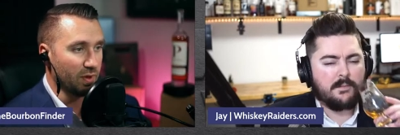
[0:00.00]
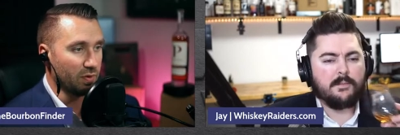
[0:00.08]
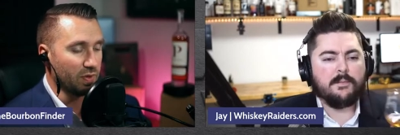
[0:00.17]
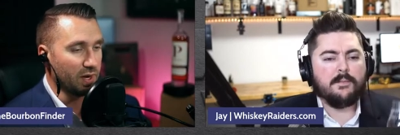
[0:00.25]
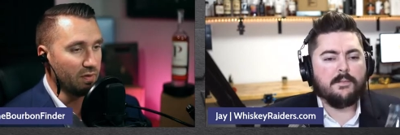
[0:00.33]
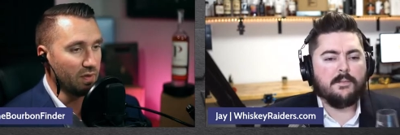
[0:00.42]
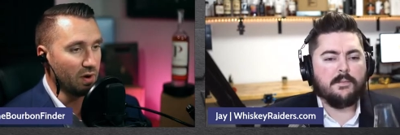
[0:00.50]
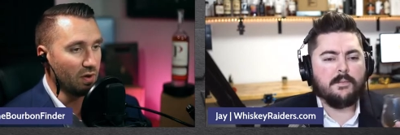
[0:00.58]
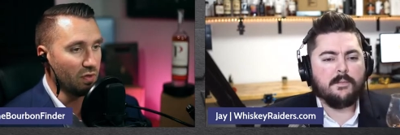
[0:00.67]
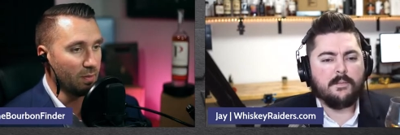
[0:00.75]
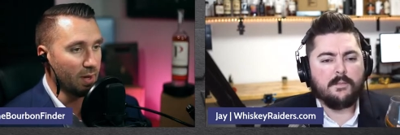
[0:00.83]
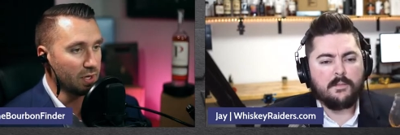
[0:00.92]
Speaker 1: with any of their
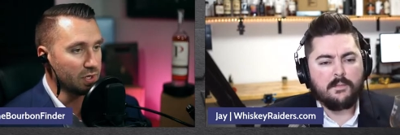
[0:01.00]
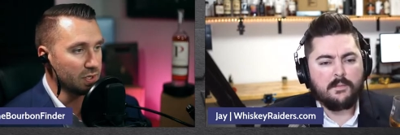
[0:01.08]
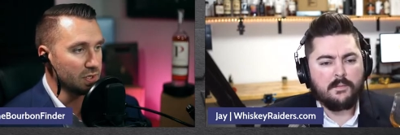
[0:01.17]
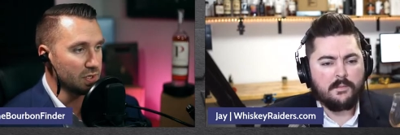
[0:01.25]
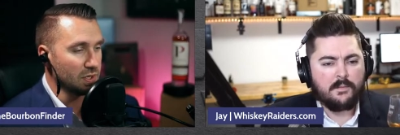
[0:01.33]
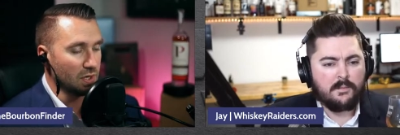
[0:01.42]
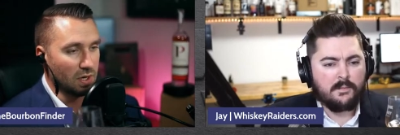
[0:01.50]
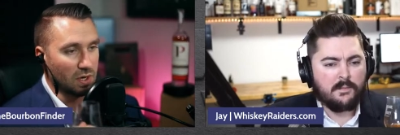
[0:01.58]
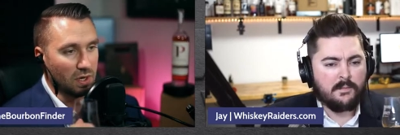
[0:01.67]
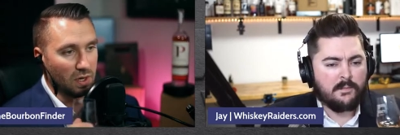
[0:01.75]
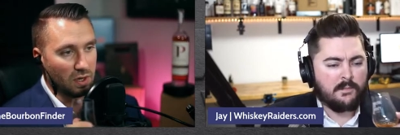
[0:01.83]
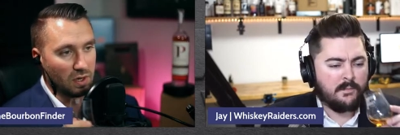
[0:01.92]
other batches,
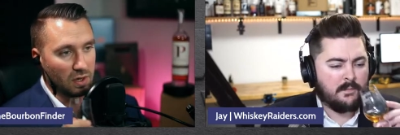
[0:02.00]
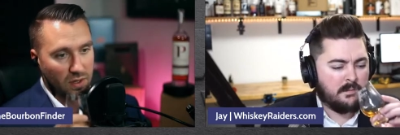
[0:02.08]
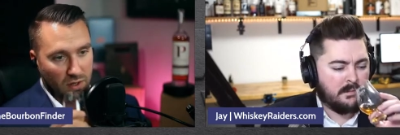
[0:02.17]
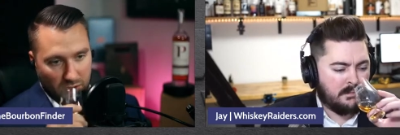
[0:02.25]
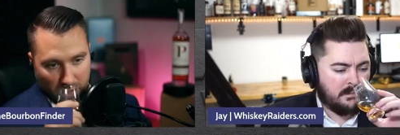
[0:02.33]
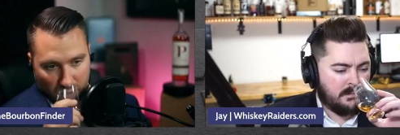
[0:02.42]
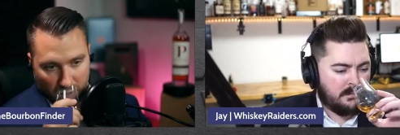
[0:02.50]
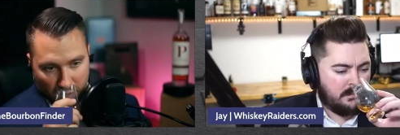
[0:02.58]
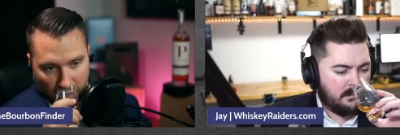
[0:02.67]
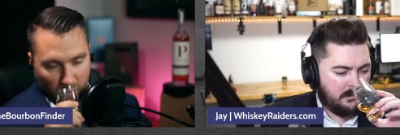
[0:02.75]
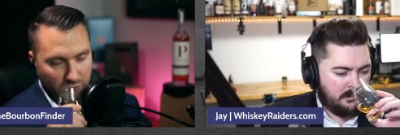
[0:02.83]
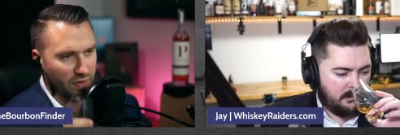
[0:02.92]

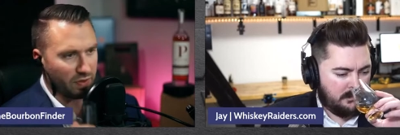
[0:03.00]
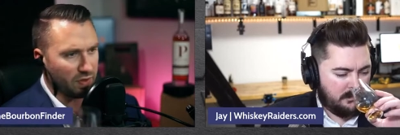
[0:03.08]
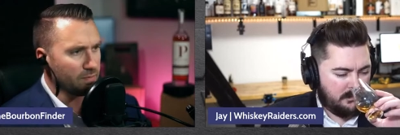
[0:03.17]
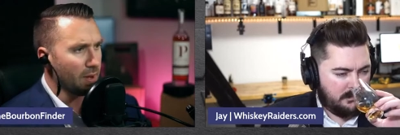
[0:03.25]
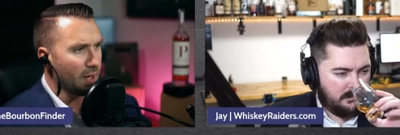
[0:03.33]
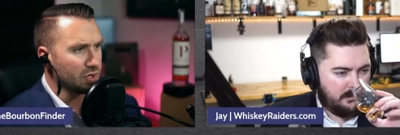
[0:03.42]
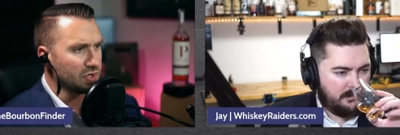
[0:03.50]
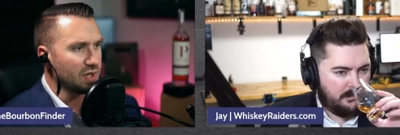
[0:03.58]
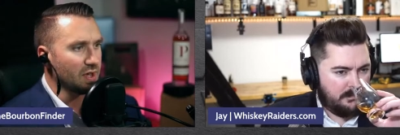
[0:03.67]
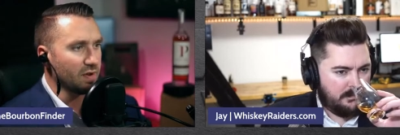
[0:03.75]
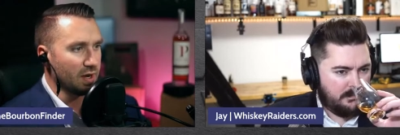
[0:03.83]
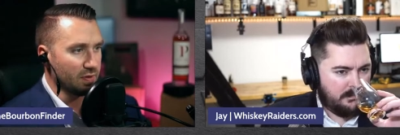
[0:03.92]
which I think batch
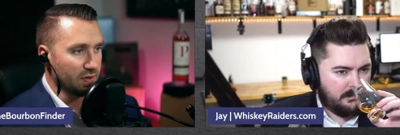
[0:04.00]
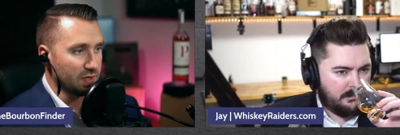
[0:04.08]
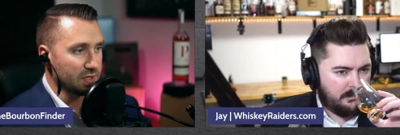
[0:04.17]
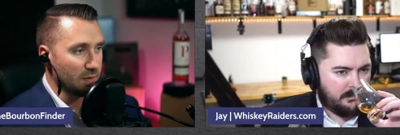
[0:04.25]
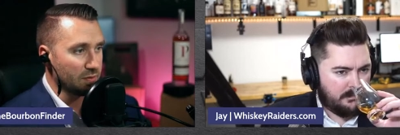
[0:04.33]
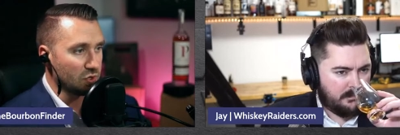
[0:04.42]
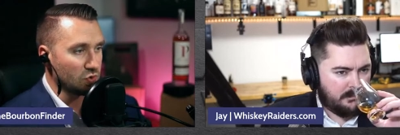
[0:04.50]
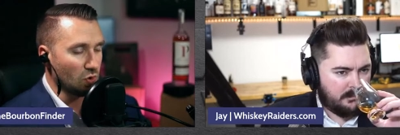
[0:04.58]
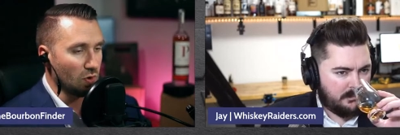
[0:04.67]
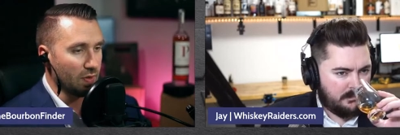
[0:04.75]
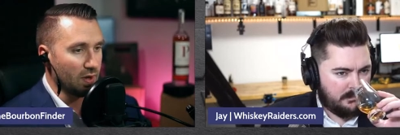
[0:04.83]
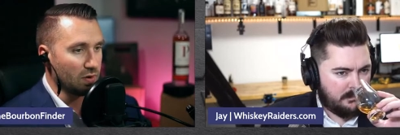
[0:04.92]
seven at this time just
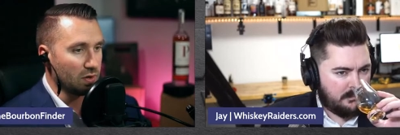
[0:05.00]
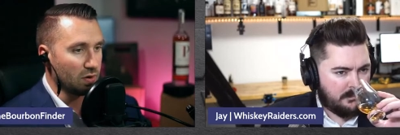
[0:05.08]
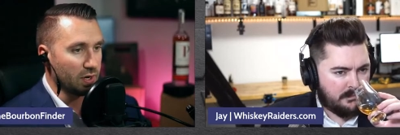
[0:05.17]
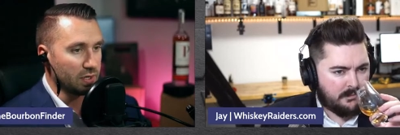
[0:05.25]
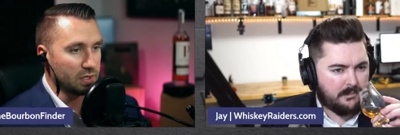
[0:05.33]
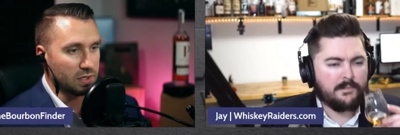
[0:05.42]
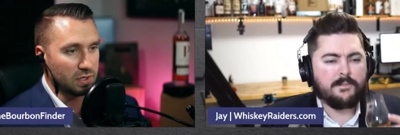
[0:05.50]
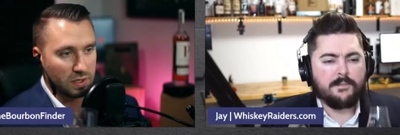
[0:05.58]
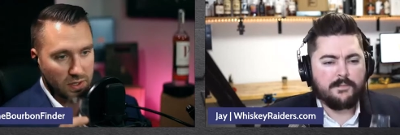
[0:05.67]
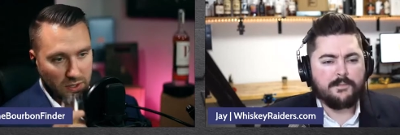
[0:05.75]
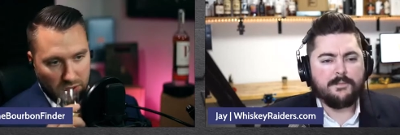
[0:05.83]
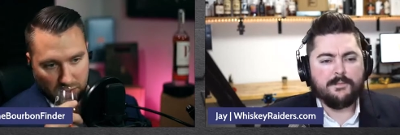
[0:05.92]
rolled out, correct?
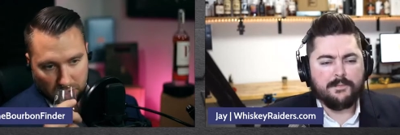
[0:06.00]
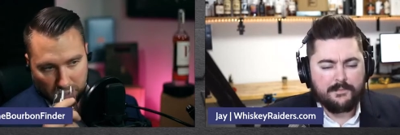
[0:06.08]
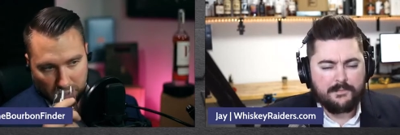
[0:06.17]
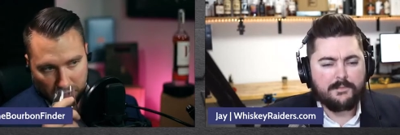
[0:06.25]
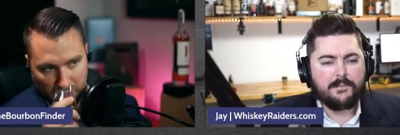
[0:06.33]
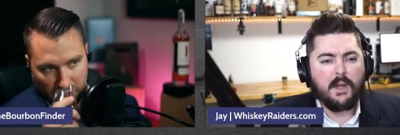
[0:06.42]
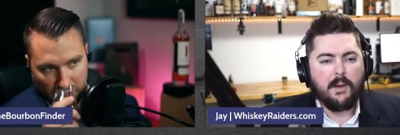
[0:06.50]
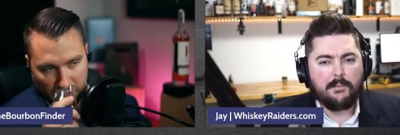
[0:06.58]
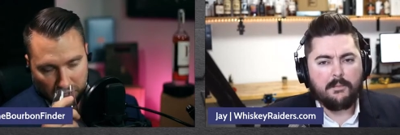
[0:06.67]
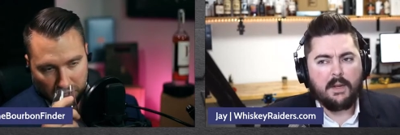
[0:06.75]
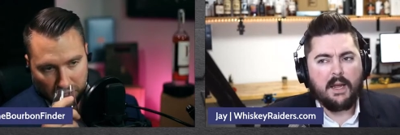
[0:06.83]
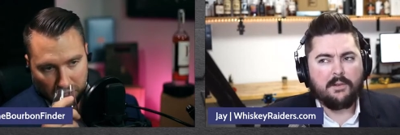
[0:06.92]
Speaker 2: Mm-hmm. Yep.
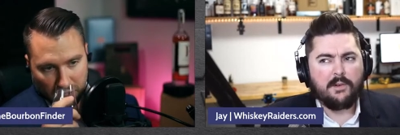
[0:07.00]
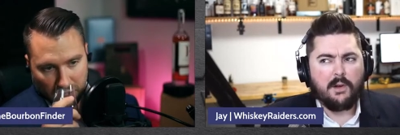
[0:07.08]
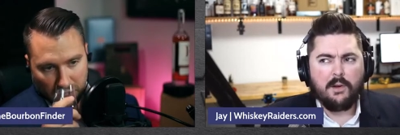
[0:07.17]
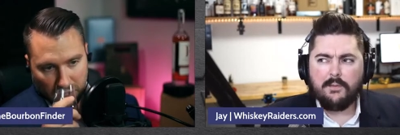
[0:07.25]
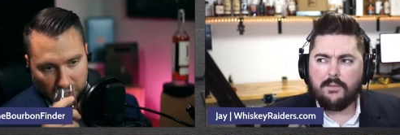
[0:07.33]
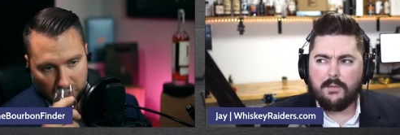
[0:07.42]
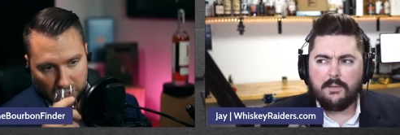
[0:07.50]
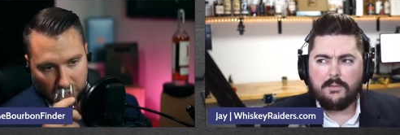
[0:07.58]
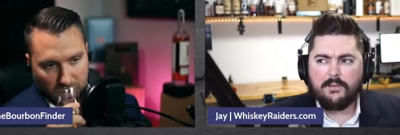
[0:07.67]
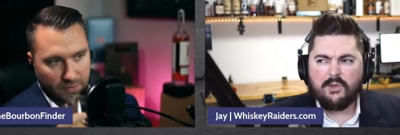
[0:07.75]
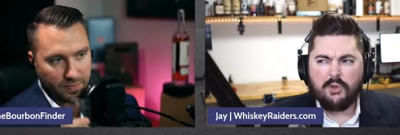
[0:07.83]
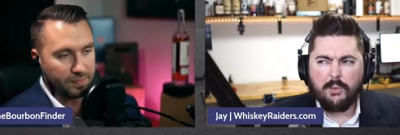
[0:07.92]
As of
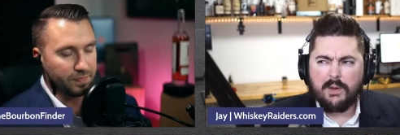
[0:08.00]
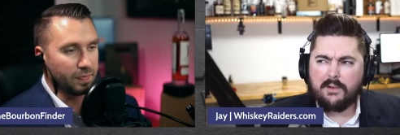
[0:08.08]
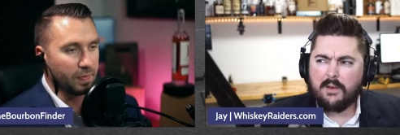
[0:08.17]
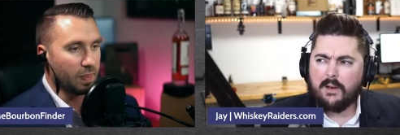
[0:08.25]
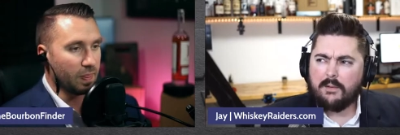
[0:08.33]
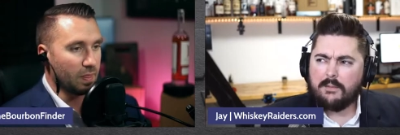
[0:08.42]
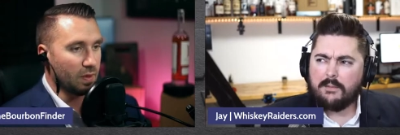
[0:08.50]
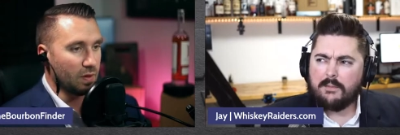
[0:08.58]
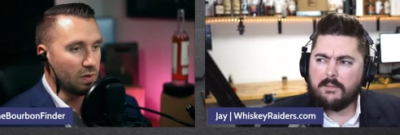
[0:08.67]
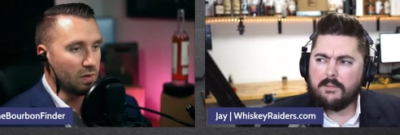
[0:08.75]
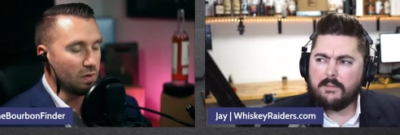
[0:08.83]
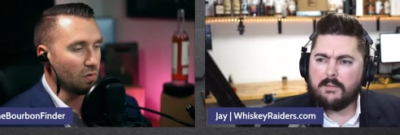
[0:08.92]
two weeks ago
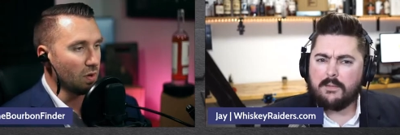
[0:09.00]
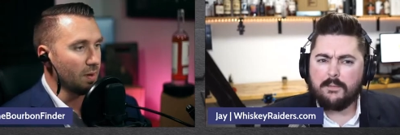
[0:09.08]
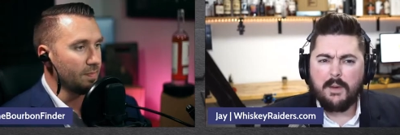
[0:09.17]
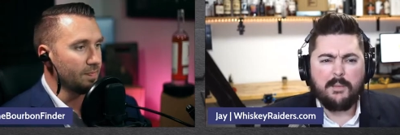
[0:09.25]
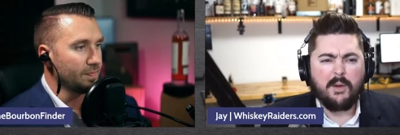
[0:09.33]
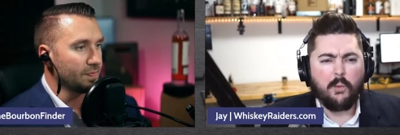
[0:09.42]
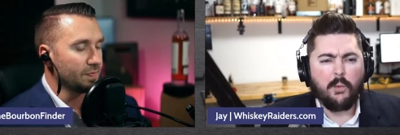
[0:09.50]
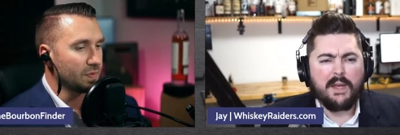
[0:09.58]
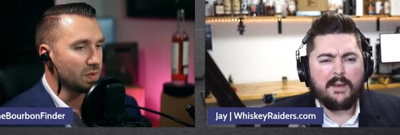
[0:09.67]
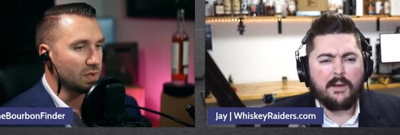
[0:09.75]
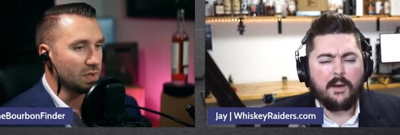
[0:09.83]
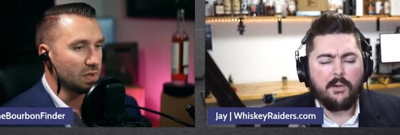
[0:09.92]
okay. maybe a week
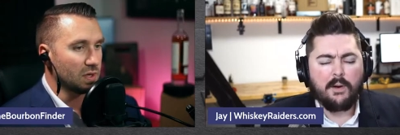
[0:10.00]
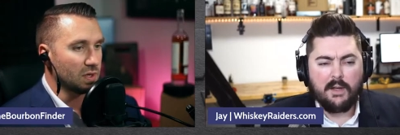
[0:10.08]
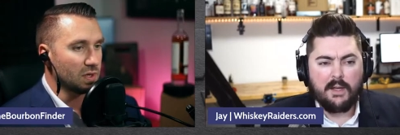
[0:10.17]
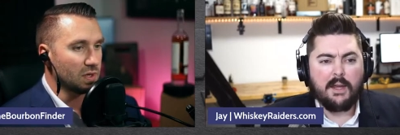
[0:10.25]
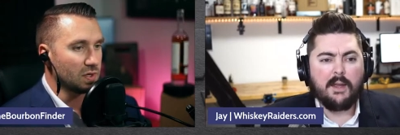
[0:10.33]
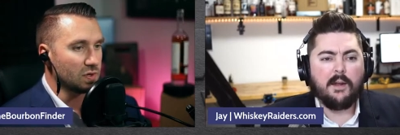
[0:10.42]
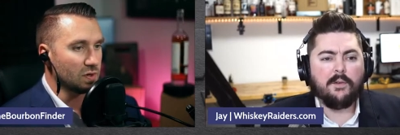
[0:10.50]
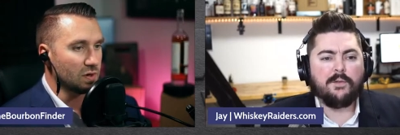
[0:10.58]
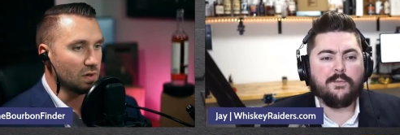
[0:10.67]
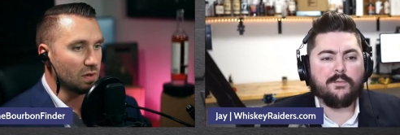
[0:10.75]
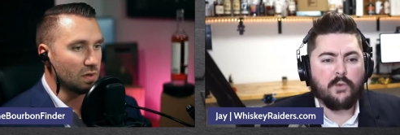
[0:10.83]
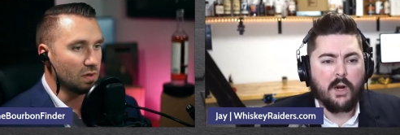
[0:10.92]
ago. Like it is
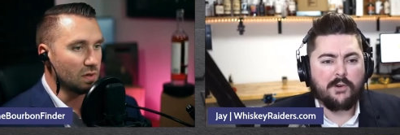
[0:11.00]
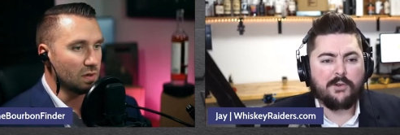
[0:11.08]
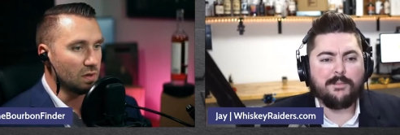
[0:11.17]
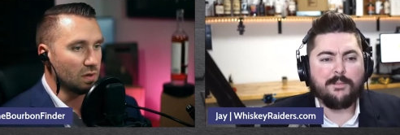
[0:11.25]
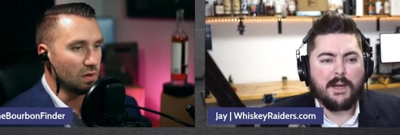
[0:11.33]
fresh. Batch